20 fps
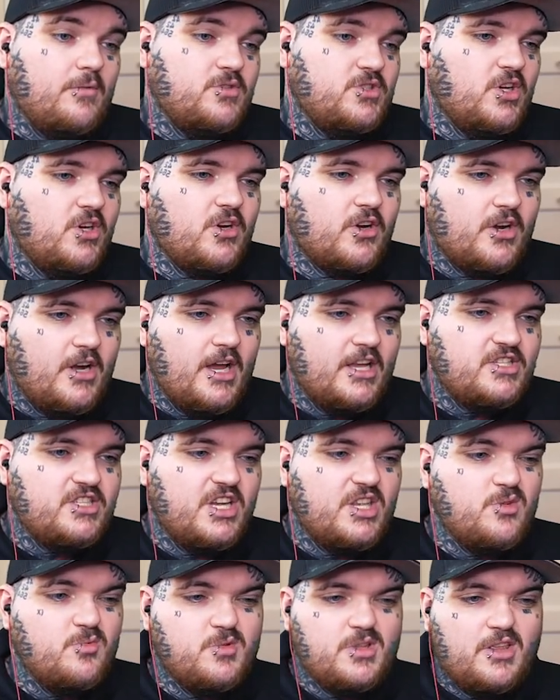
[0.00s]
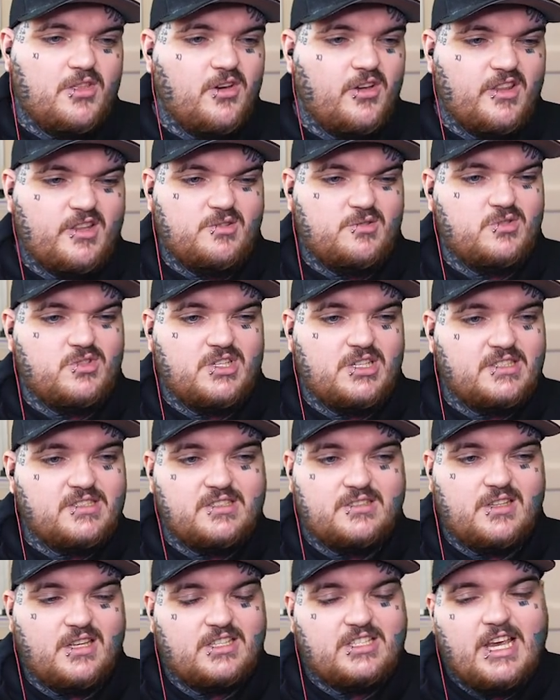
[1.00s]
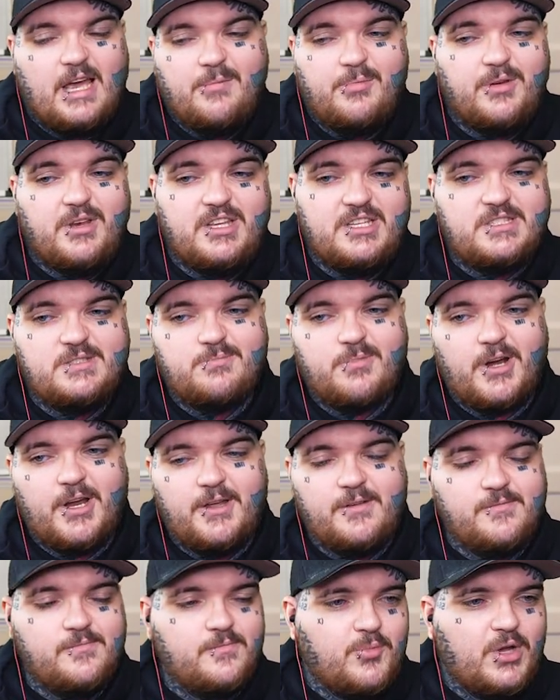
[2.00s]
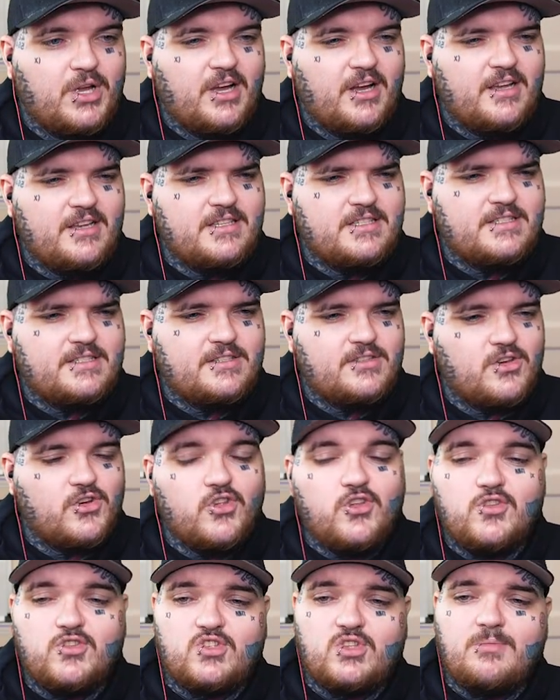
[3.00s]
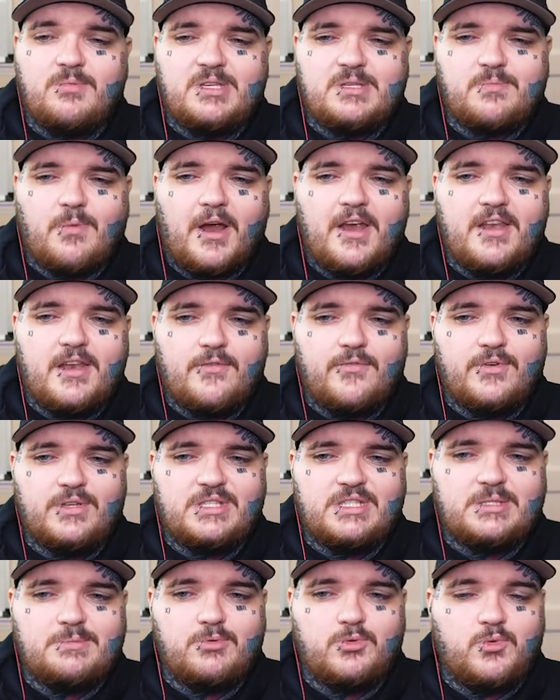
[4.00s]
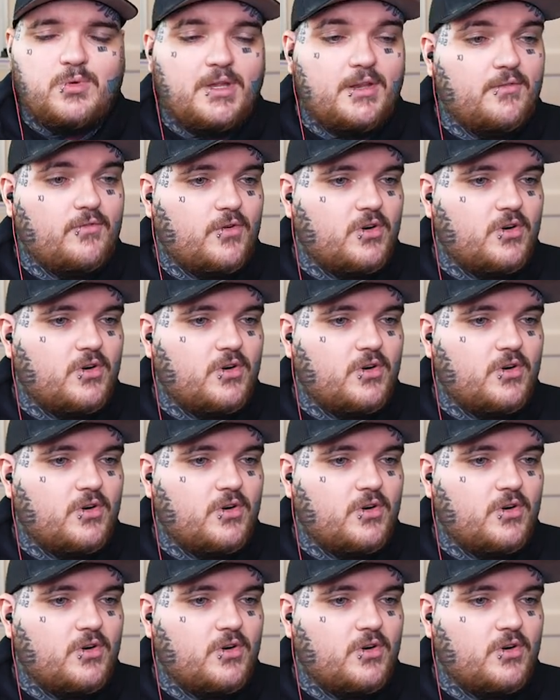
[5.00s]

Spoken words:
I was younger, I genuinely thought this was just a Japanese sprite because there used to be sprite differences between